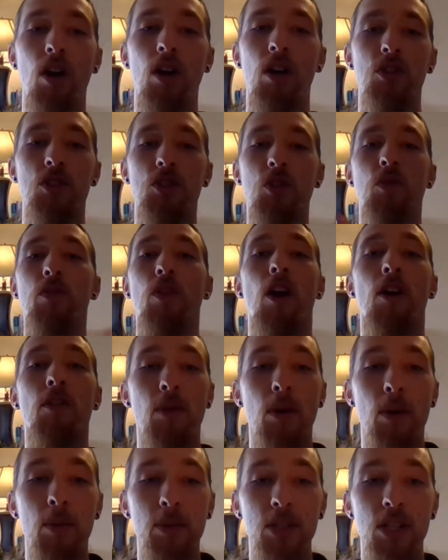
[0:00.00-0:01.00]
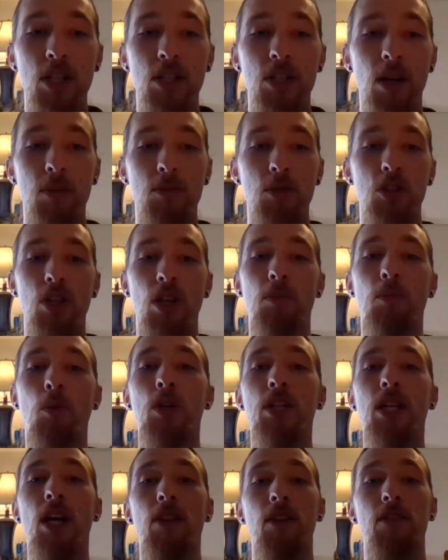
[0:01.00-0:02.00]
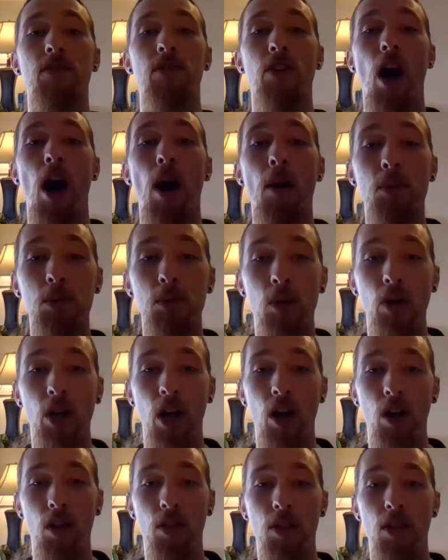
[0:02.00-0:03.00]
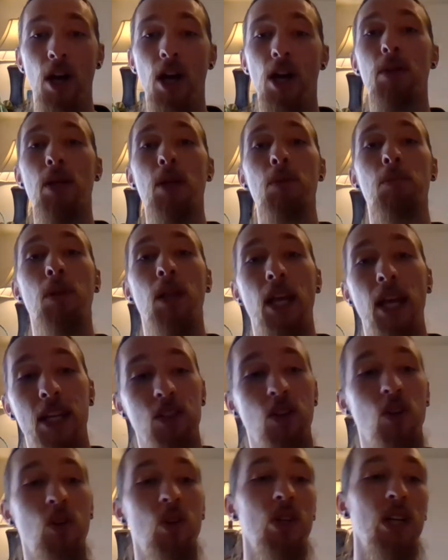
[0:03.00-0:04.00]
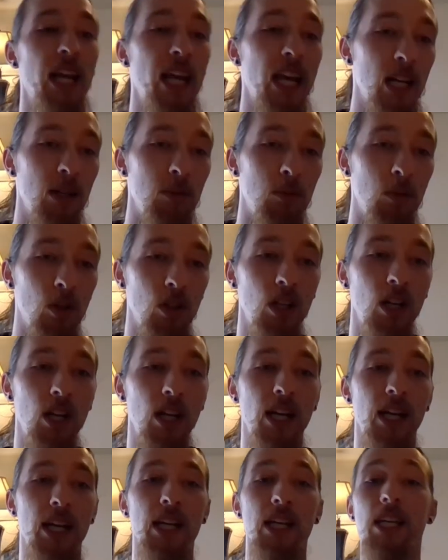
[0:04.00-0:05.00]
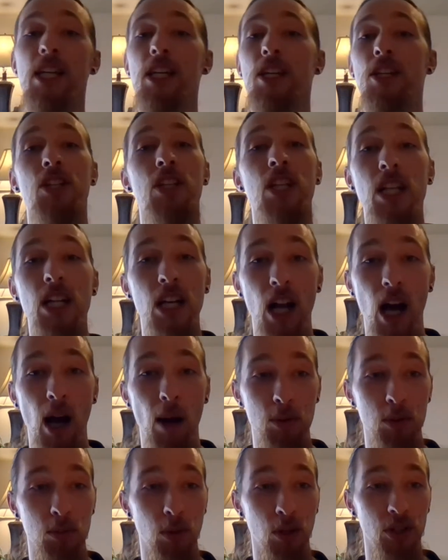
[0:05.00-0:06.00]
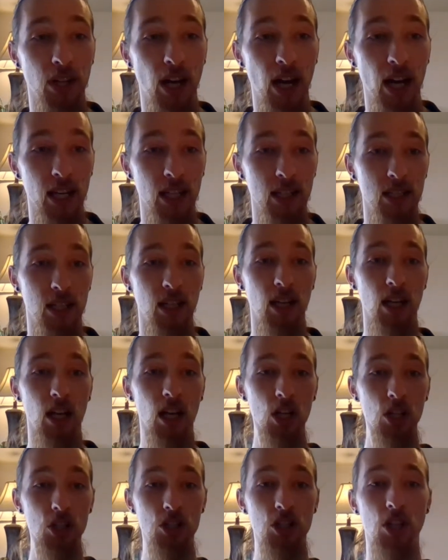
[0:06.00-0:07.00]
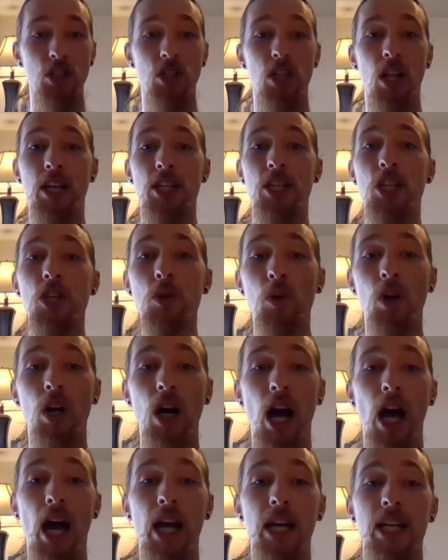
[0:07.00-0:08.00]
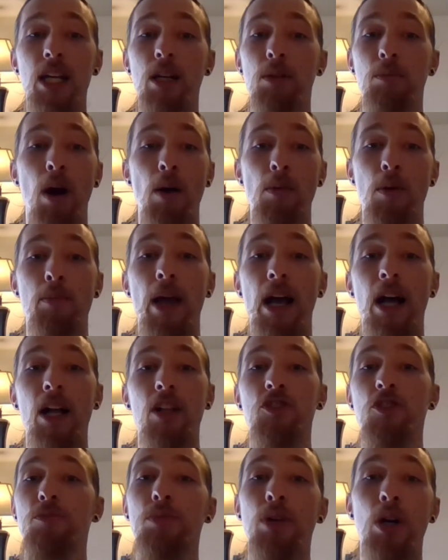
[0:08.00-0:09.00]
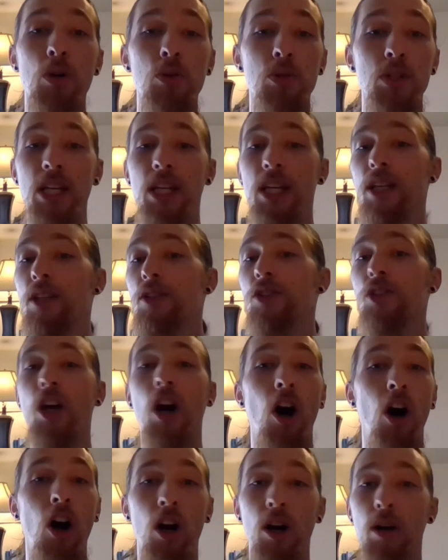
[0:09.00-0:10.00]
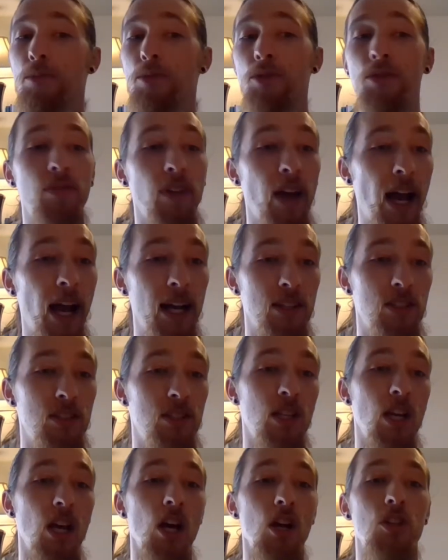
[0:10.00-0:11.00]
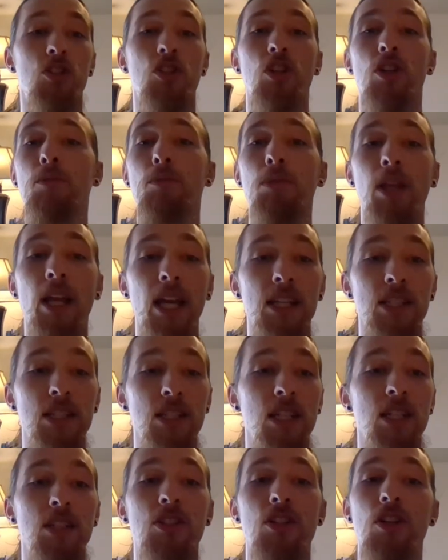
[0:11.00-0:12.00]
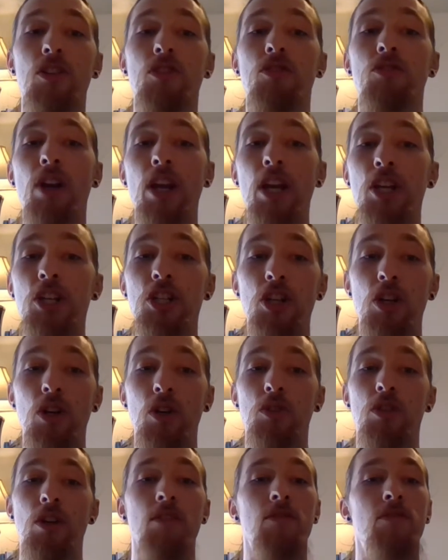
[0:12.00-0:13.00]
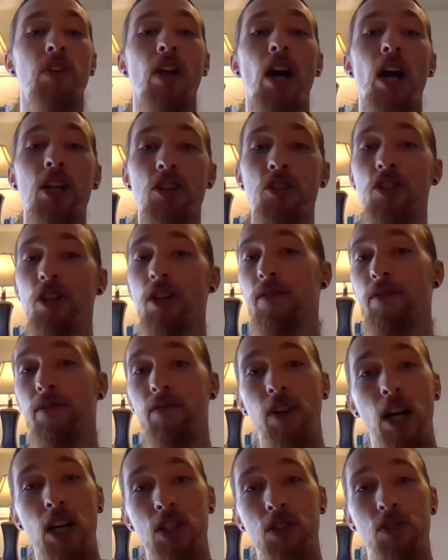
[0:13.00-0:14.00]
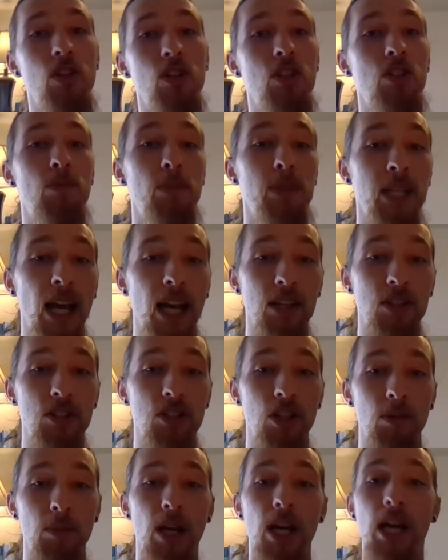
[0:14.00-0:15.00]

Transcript: So for our purposes, I'm just going to point out that for optimal health, be it plant or animal, you need an optimal diet. Just like you or I need a proper balance of proteins, carbs, fats, certain plants need certain ratios of nitrogen, phosphorus, potassium.